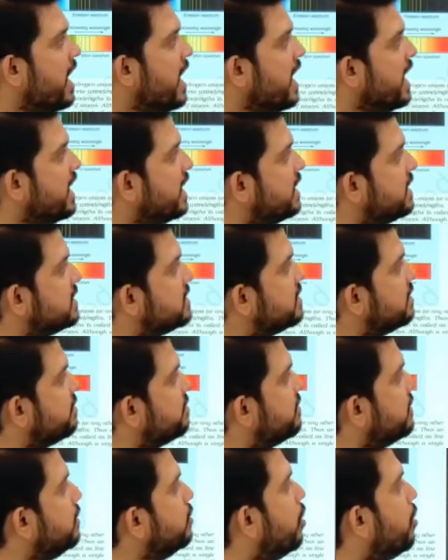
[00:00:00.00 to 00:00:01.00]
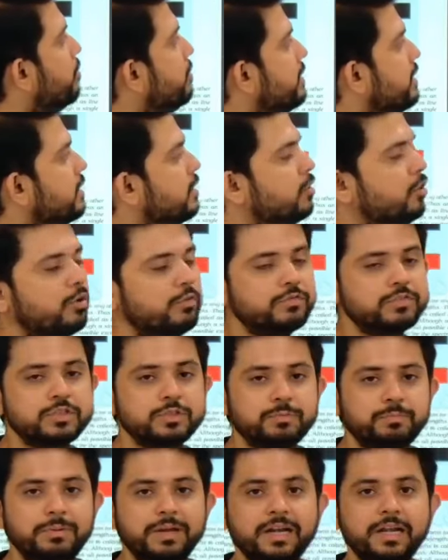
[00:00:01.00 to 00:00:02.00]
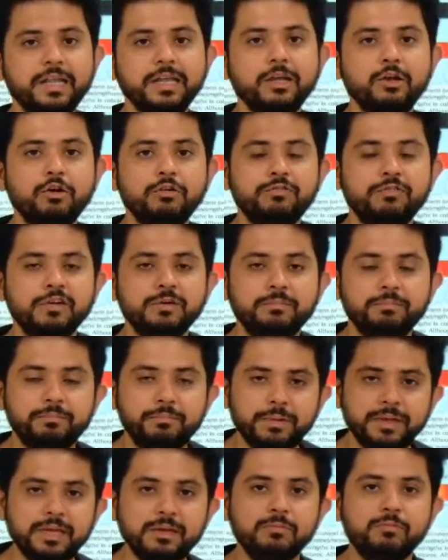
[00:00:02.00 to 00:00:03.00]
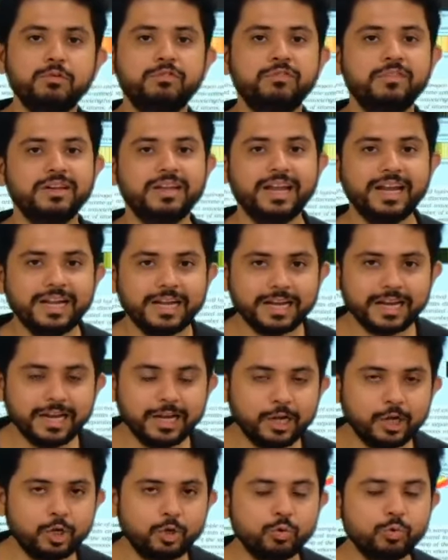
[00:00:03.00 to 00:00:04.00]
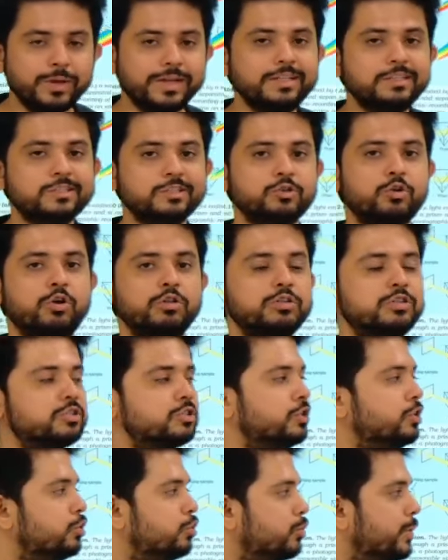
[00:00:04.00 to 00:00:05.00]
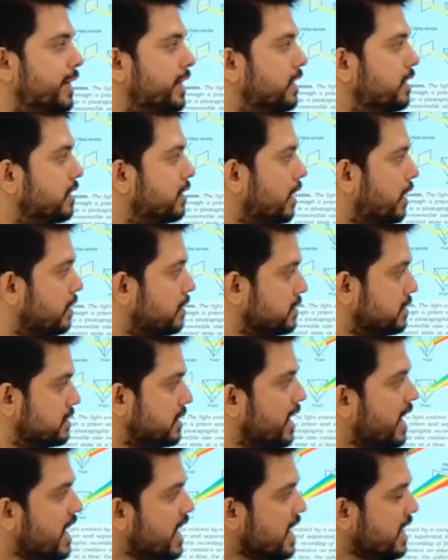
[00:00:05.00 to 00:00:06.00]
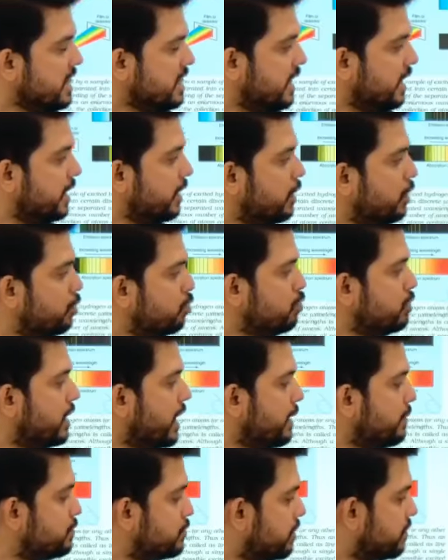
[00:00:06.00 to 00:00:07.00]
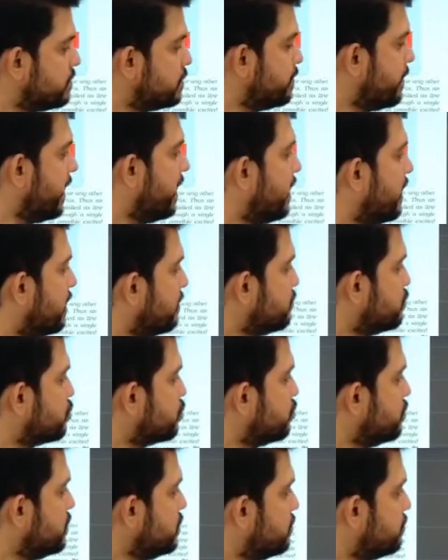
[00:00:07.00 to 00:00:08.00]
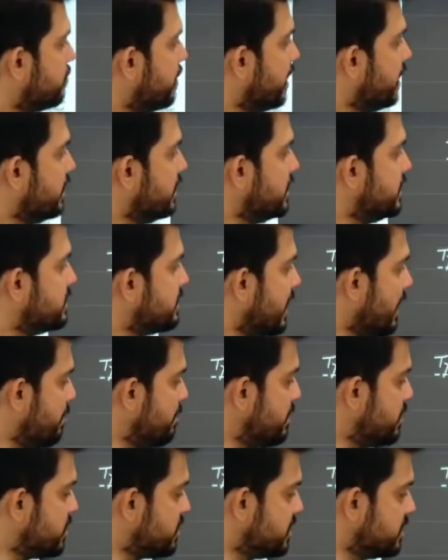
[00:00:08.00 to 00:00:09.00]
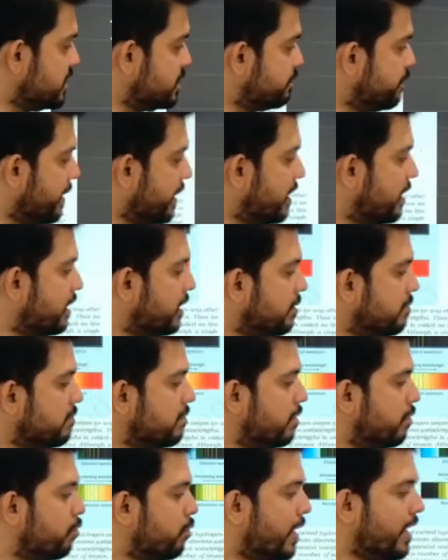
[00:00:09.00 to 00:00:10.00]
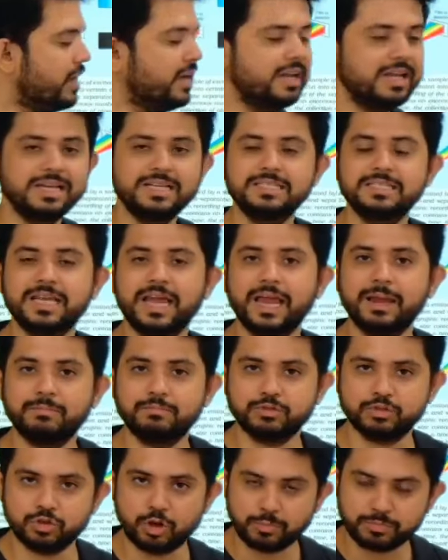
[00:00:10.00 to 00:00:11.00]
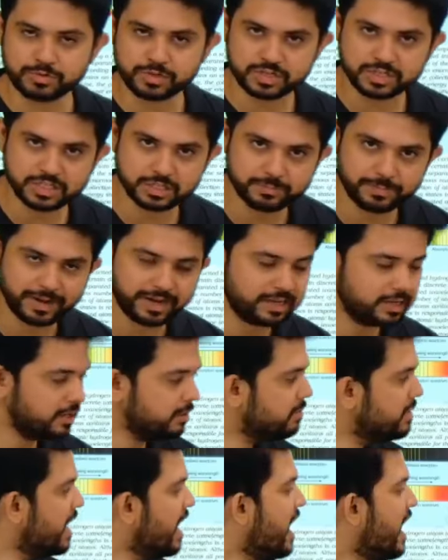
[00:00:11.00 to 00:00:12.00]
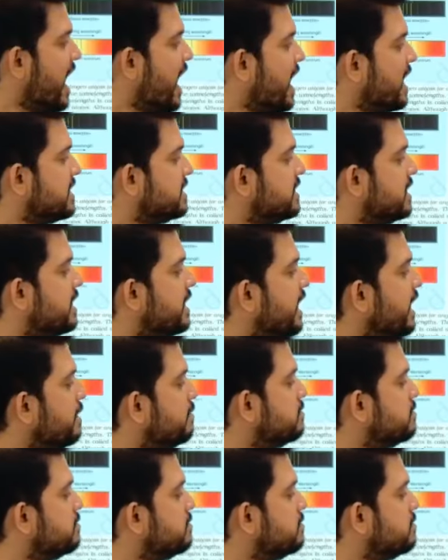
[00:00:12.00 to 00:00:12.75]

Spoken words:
It is the phenomena of splitting of a beam of light into its constituent colors. There are two types of spectrum students. One is emission spectrum, one is absorption spectrum. As the name